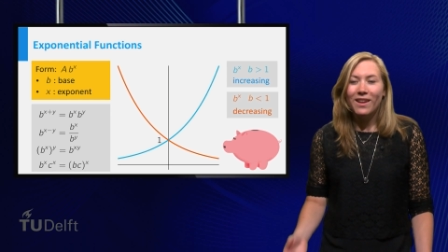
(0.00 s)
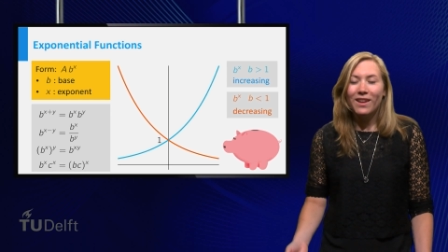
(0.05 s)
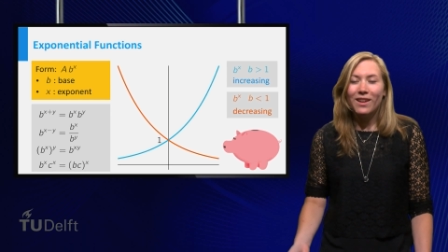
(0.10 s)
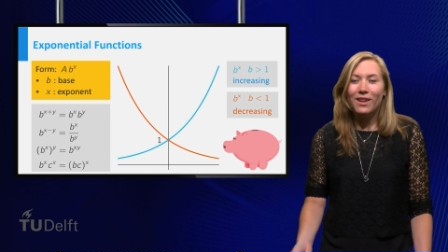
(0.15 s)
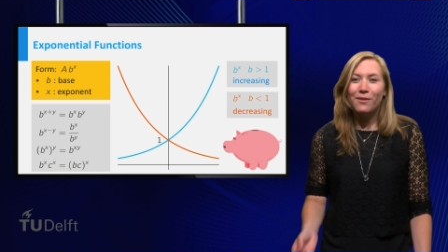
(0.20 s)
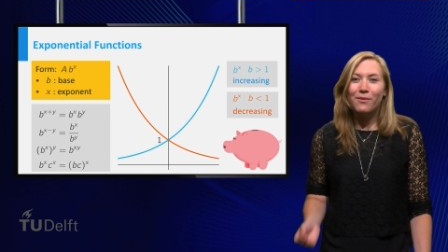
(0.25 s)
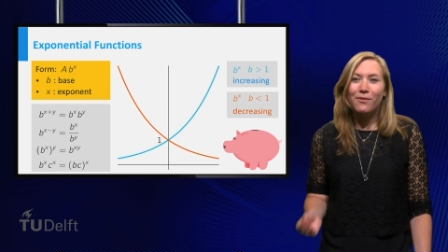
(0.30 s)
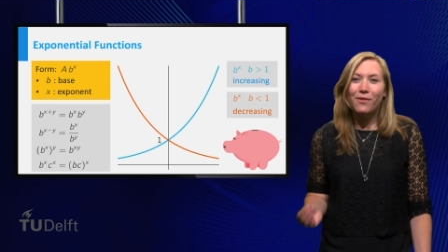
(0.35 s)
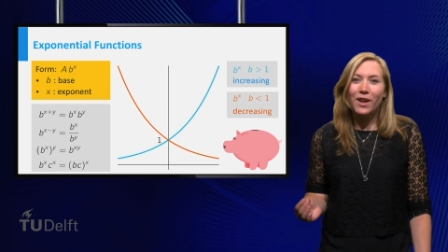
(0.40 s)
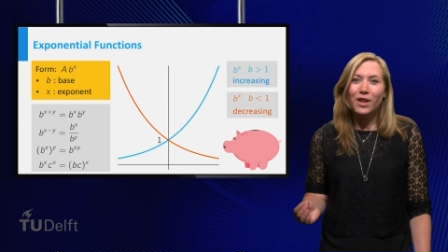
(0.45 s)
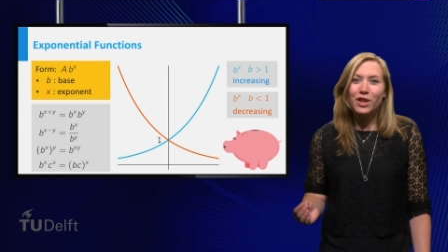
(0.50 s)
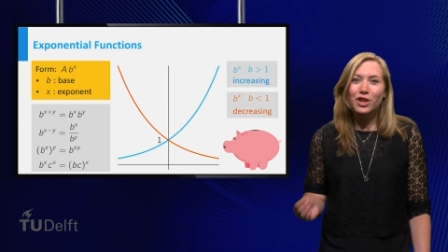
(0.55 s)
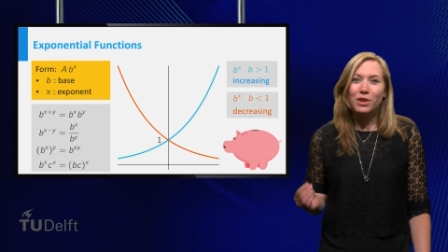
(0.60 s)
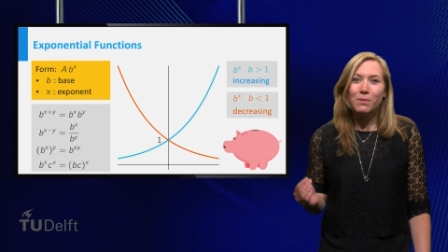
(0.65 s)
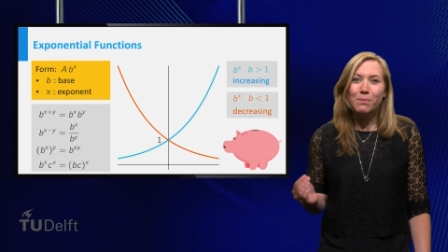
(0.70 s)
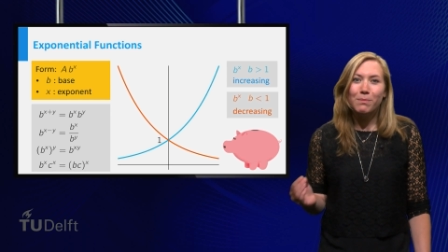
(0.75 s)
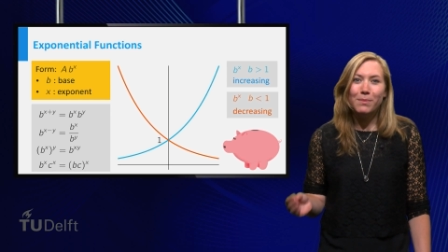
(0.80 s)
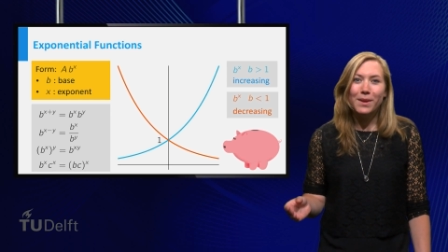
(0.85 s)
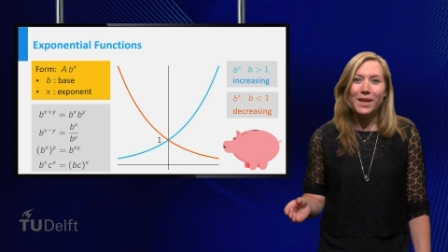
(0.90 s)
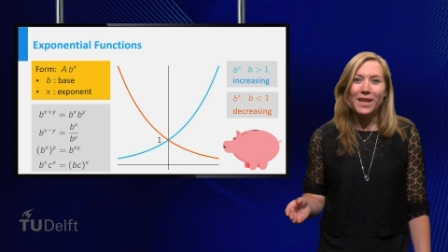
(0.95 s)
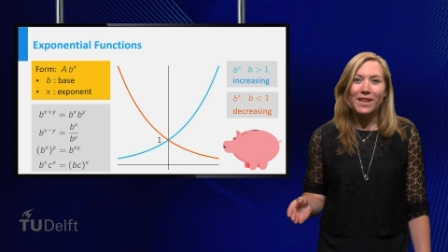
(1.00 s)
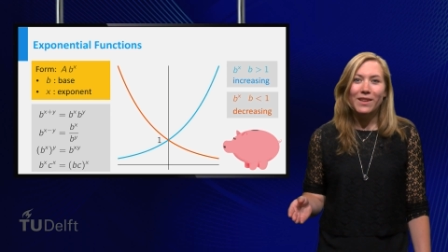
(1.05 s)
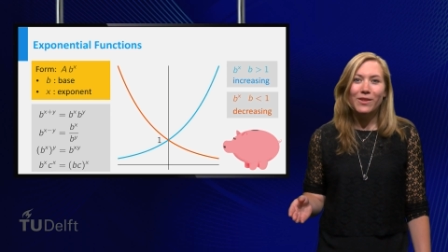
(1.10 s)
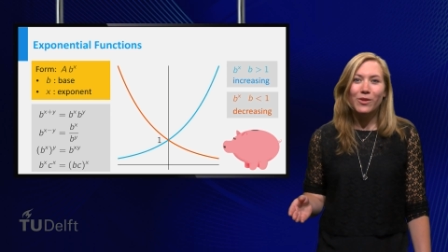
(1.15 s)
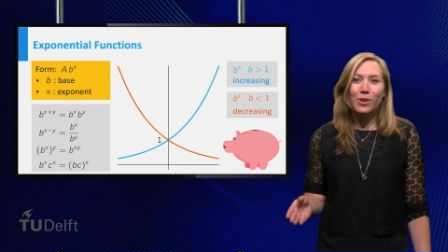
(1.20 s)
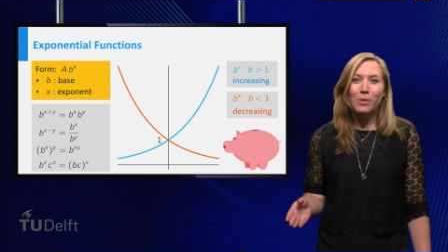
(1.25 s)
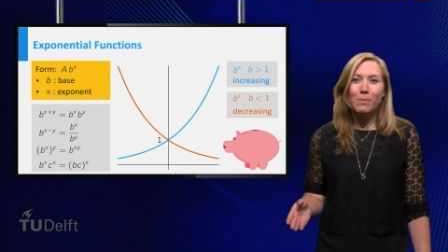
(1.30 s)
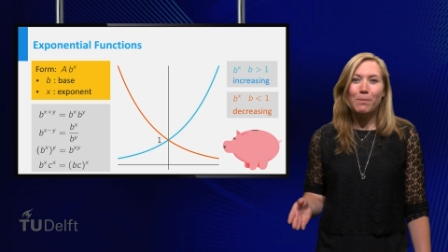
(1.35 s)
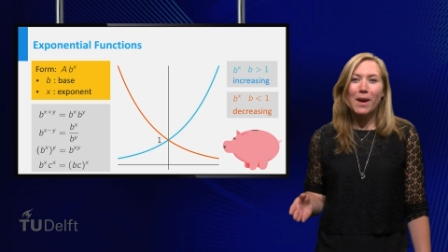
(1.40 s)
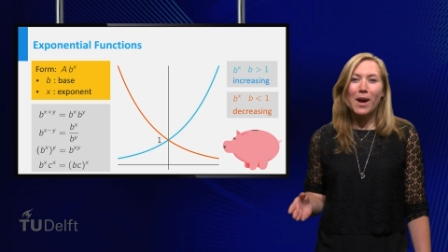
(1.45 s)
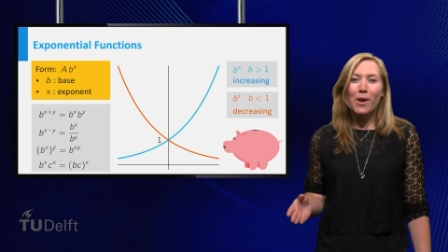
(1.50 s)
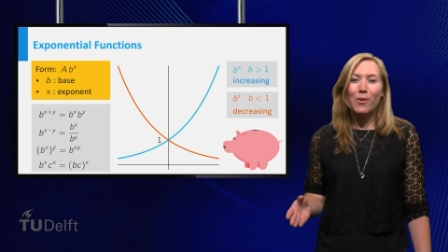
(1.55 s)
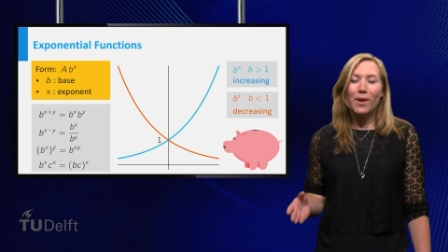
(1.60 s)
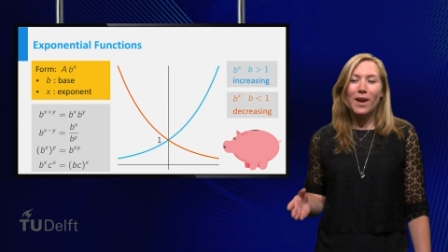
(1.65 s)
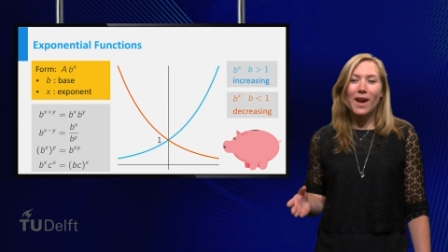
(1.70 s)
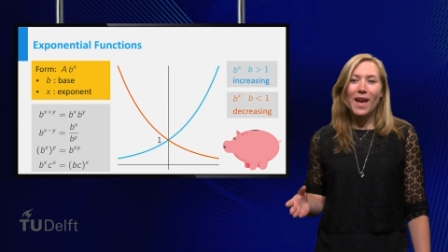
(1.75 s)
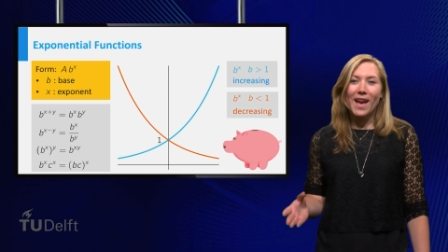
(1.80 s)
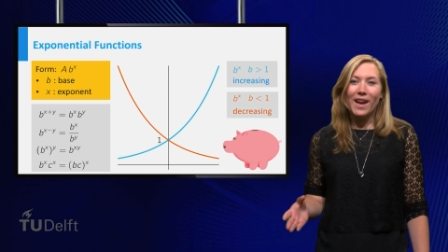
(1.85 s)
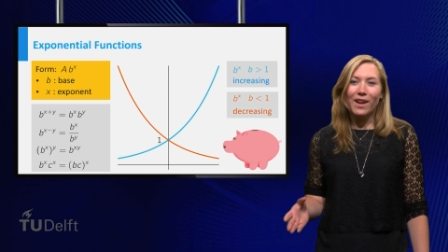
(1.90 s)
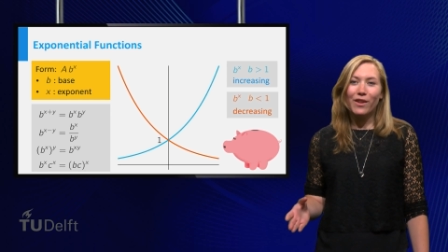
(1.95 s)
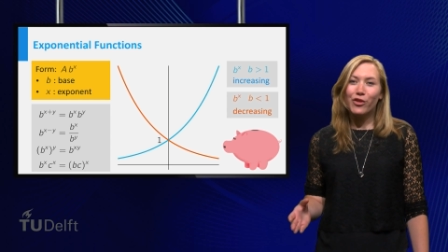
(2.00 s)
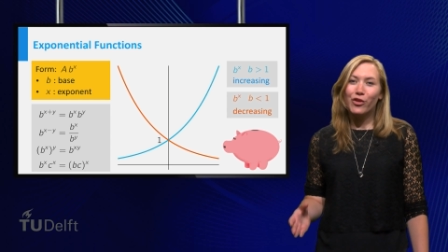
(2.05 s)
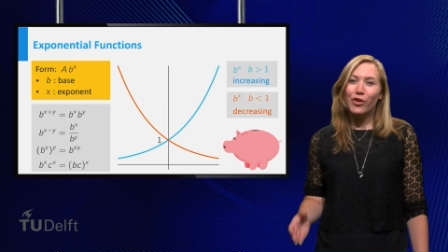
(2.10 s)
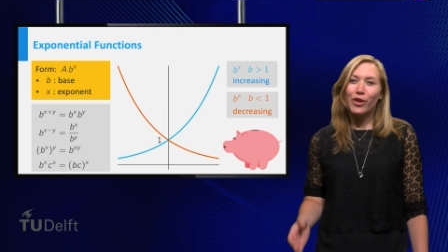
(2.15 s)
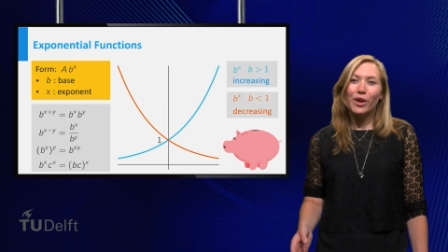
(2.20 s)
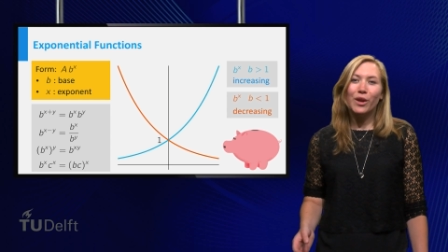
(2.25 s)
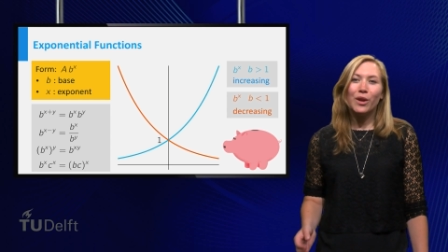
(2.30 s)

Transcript: the function b to the power x